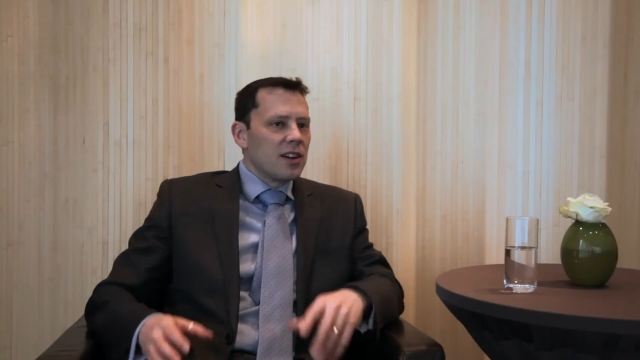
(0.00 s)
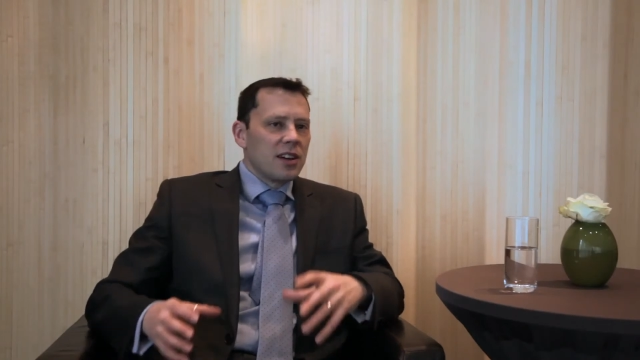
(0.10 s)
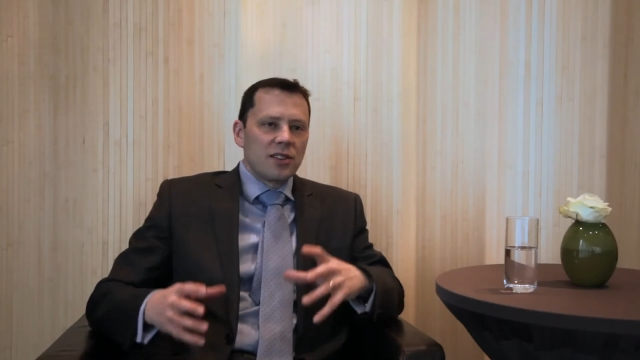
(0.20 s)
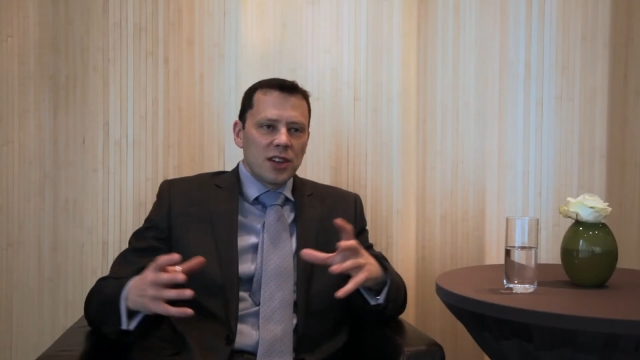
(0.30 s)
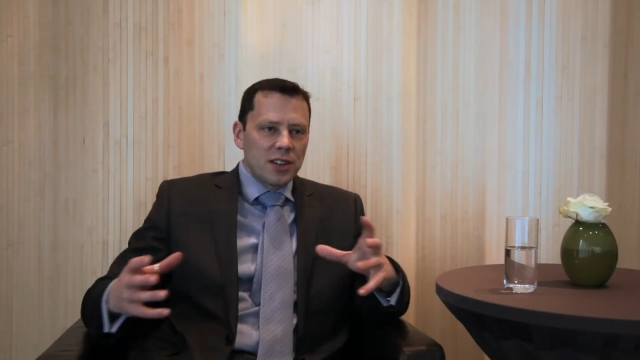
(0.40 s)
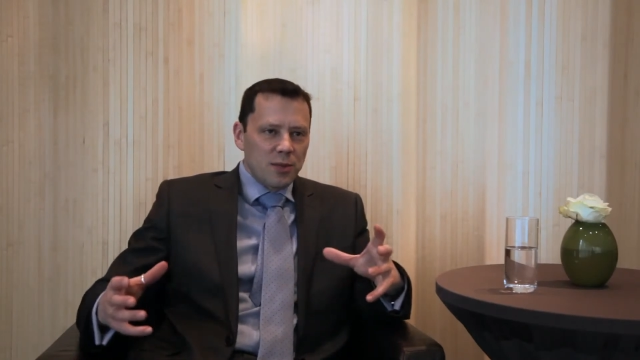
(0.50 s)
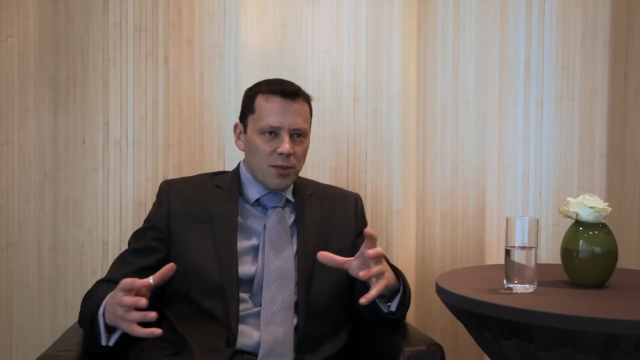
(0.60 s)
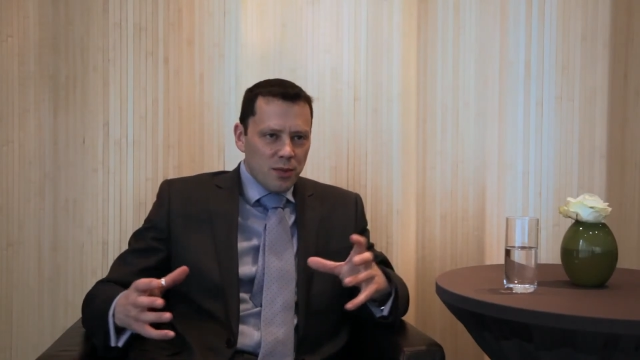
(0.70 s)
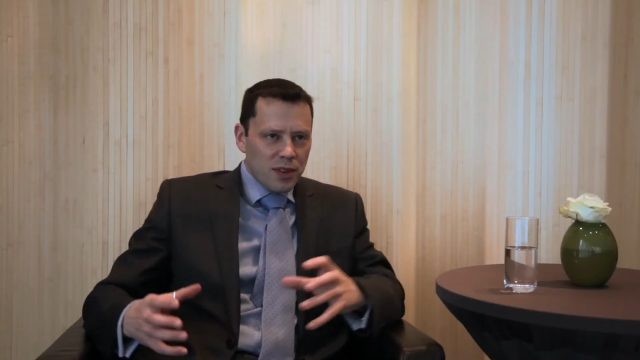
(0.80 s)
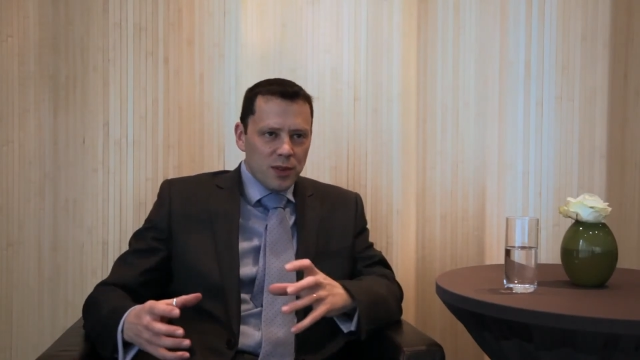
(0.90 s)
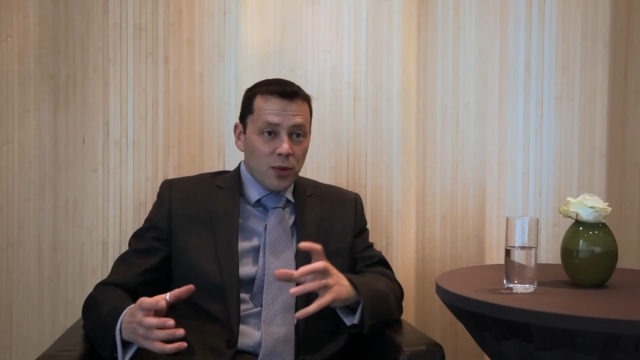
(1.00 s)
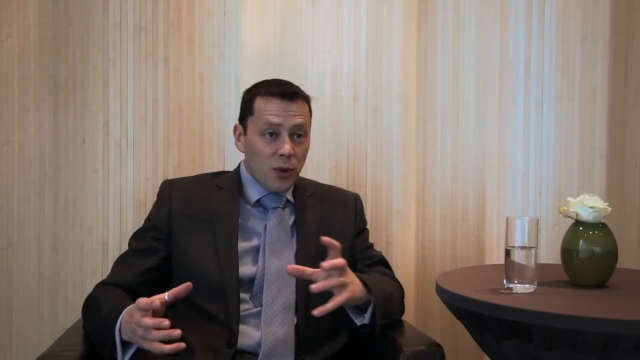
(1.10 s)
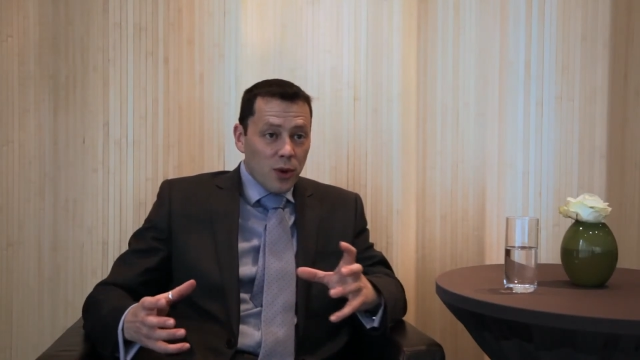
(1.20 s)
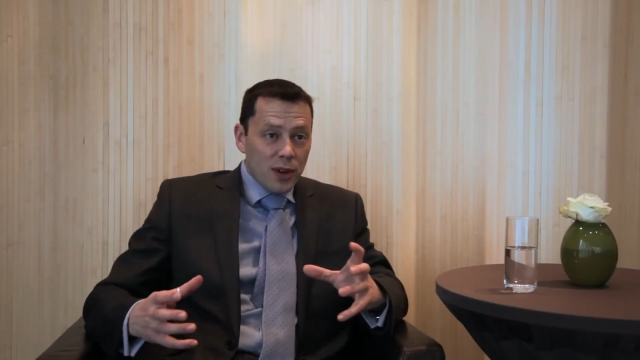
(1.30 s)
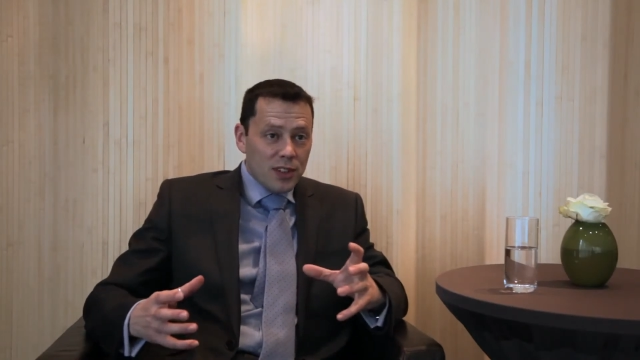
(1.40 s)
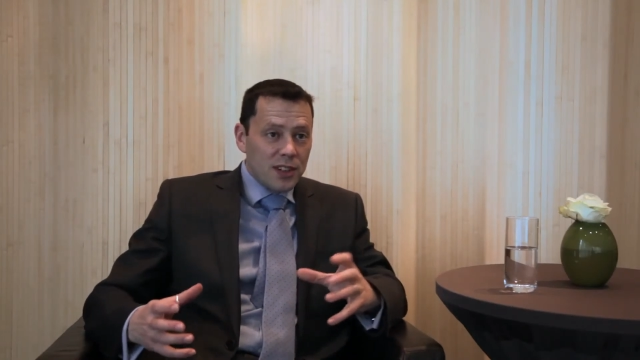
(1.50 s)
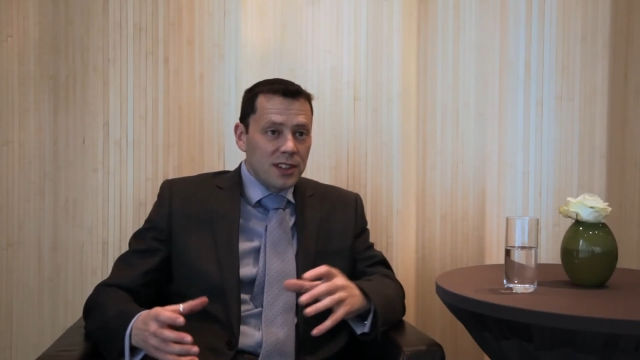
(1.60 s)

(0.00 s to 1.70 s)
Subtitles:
it's a broad question.